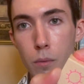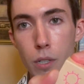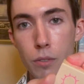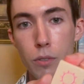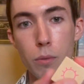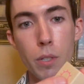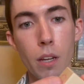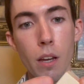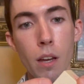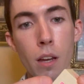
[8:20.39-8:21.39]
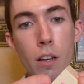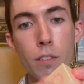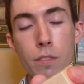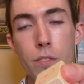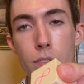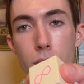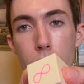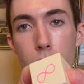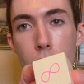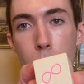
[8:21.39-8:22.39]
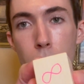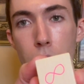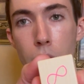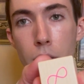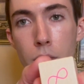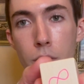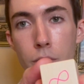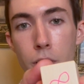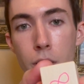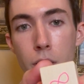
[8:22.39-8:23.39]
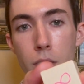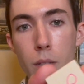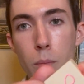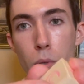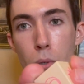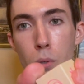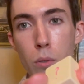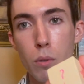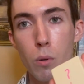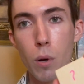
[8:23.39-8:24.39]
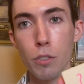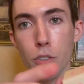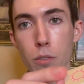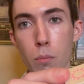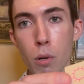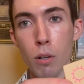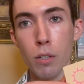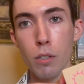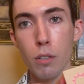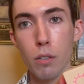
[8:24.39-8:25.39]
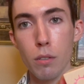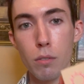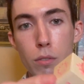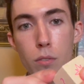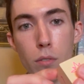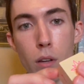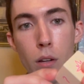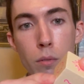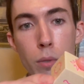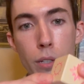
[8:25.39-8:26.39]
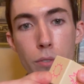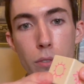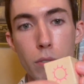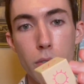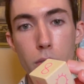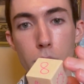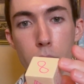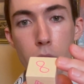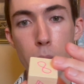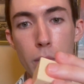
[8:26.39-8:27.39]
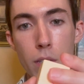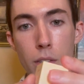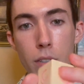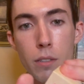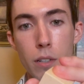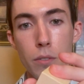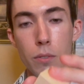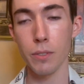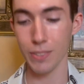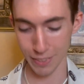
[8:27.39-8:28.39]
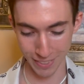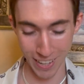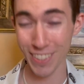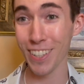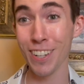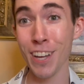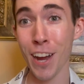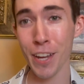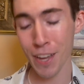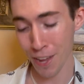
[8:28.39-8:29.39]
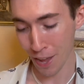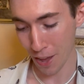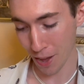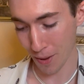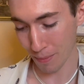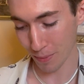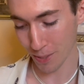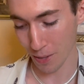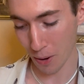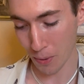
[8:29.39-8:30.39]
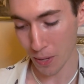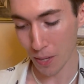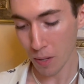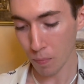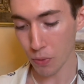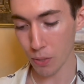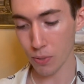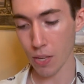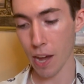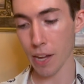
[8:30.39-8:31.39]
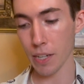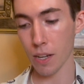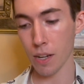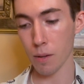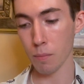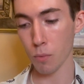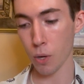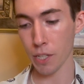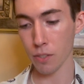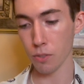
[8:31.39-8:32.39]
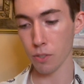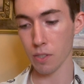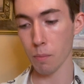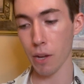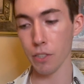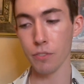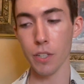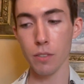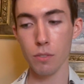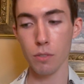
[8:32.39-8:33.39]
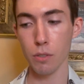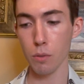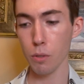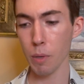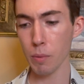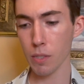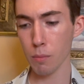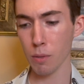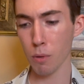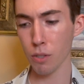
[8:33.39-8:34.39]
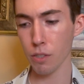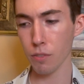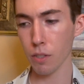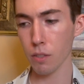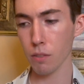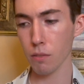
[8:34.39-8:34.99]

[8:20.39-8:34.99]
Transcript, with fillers: What else do we have? A lemniscate or infinity symbol, question mark, sun. What else? Did I miss anything? No, it's like 6 sides on a die. So there's that, or I guess there's a smiley face too, or maybe some of them are different.